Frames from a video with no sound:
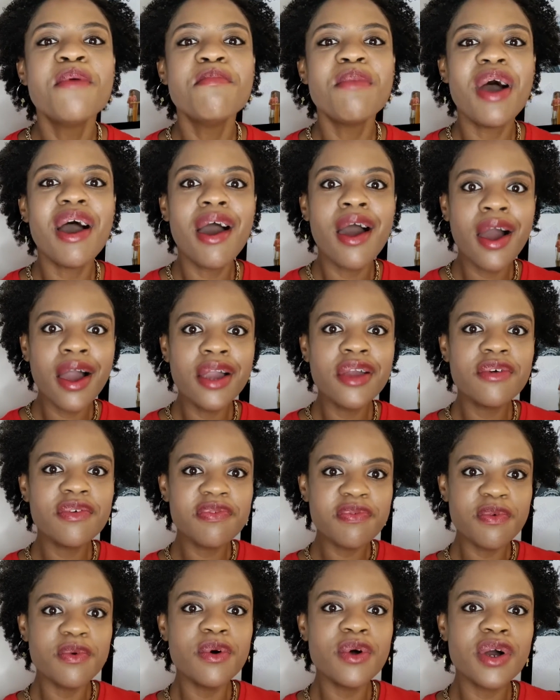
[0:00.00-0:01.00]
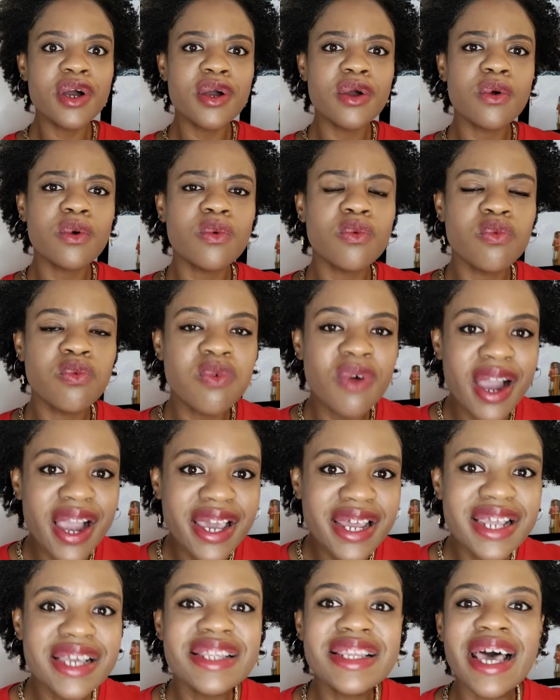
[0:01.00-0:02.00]
my heart for
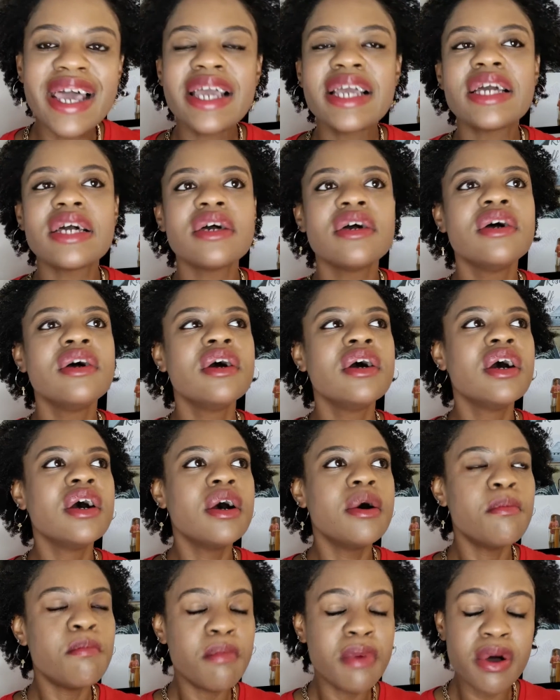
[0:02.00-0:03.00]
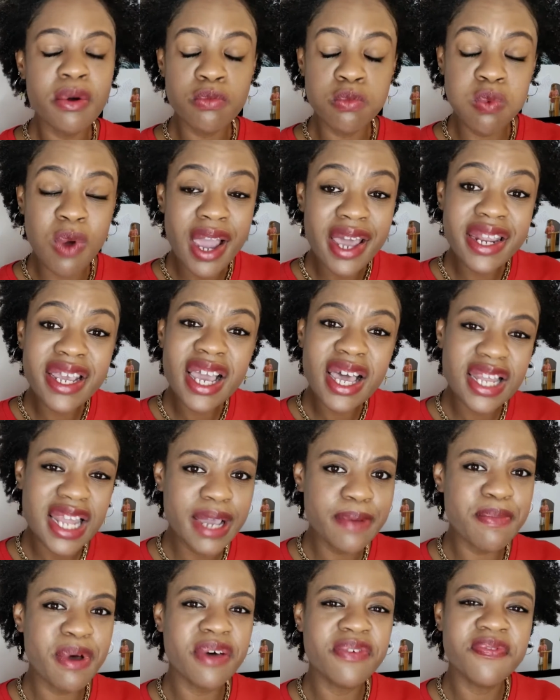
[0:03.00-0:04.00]
writing, like writing out
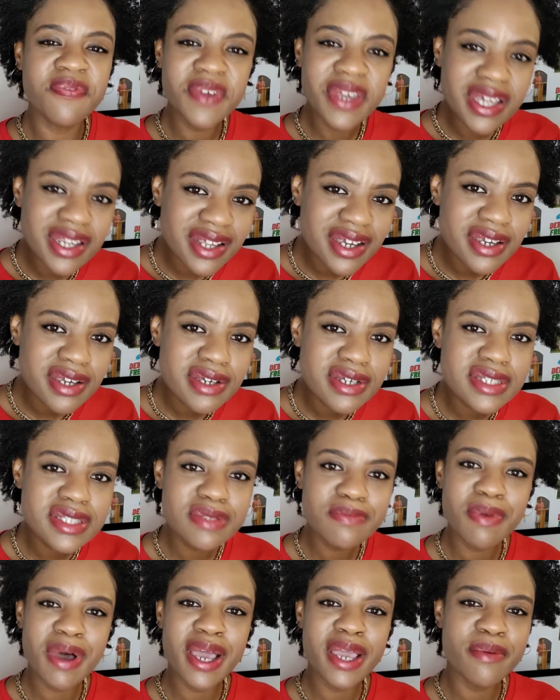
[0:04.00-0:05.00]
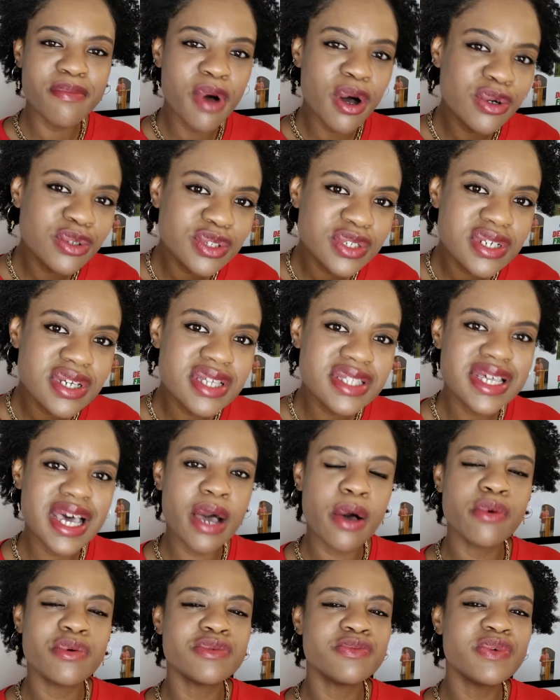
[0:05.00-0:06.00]
like my feelings, my emotions,
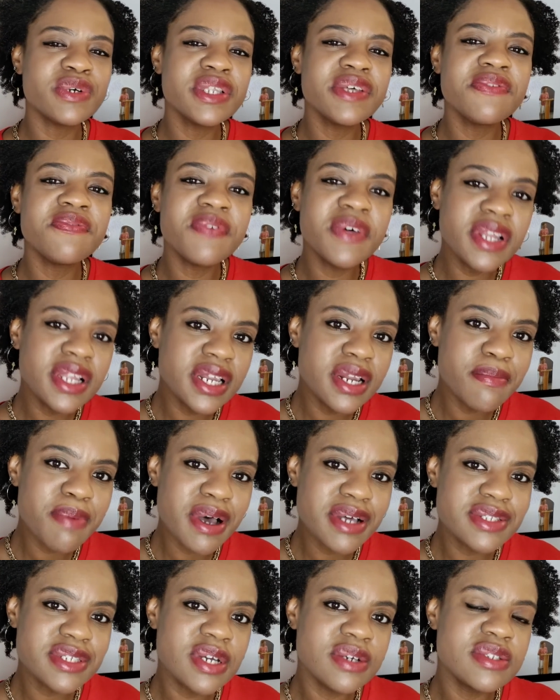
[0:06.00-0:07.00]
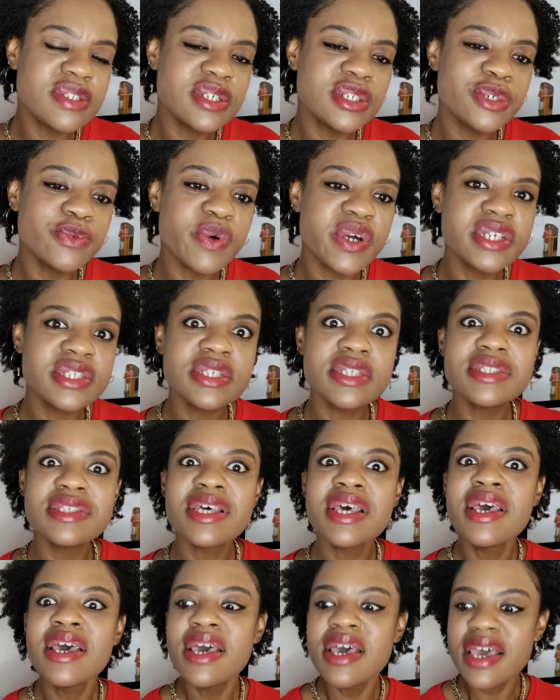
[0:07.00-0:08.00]
how I was really feeling about certain situations,
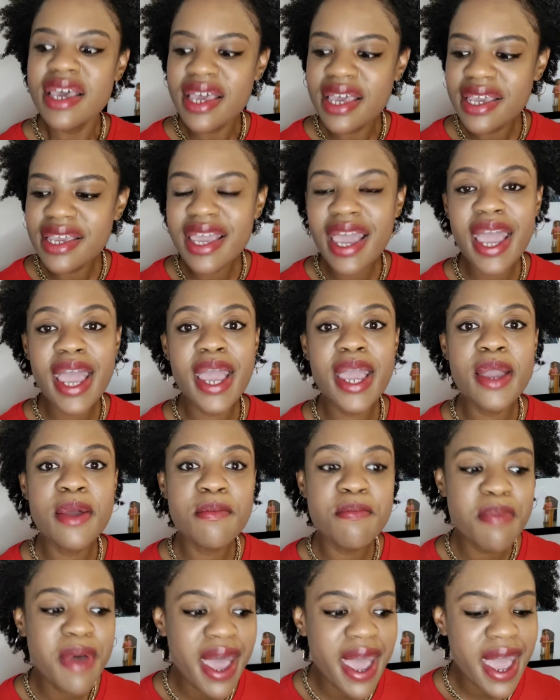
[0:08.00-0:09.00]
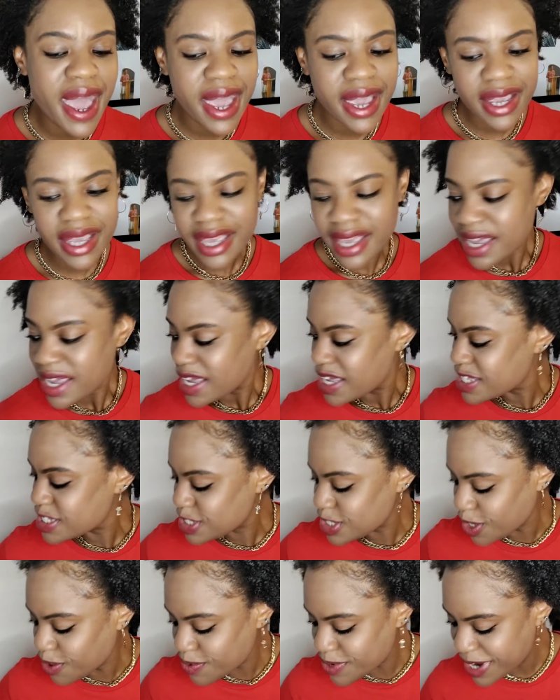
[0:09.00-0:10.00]
it came back. And
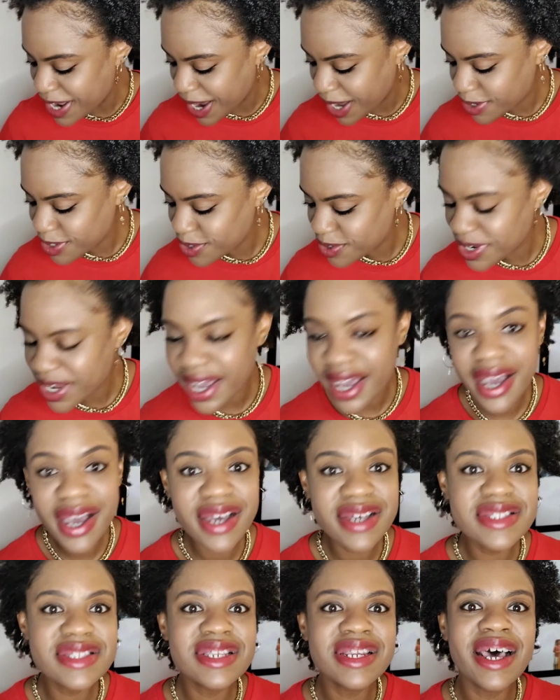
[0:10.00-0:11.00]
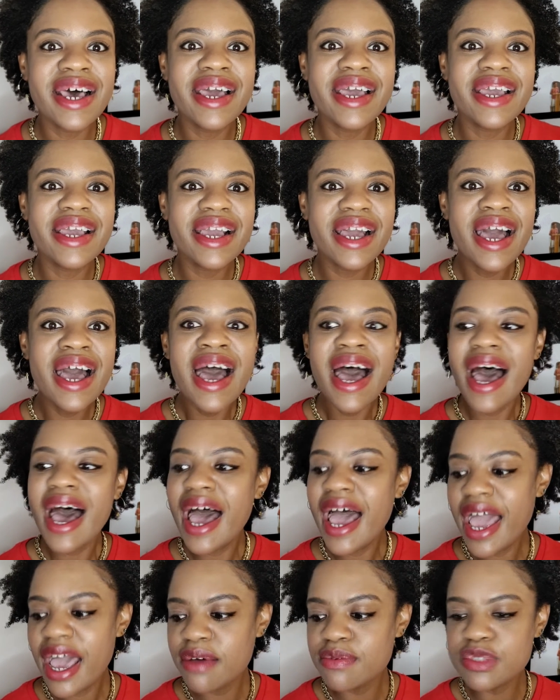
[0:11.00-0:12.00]
so now, you guys, like
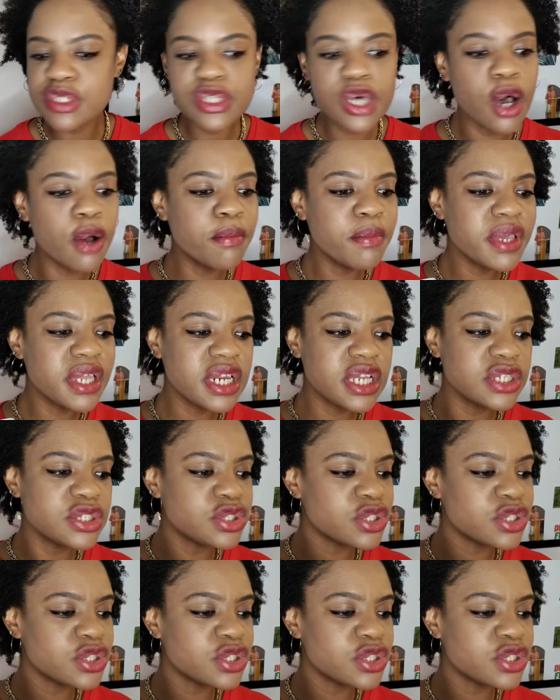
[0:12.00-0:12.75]
I have so many